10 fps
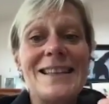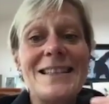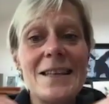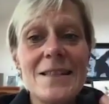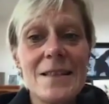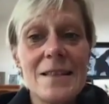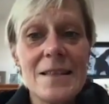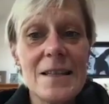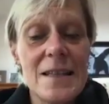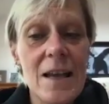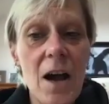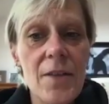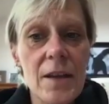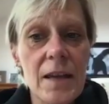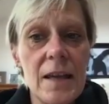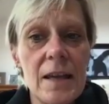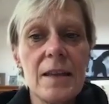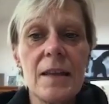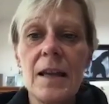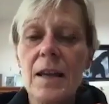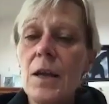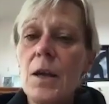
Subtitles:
Distance is the other key thing.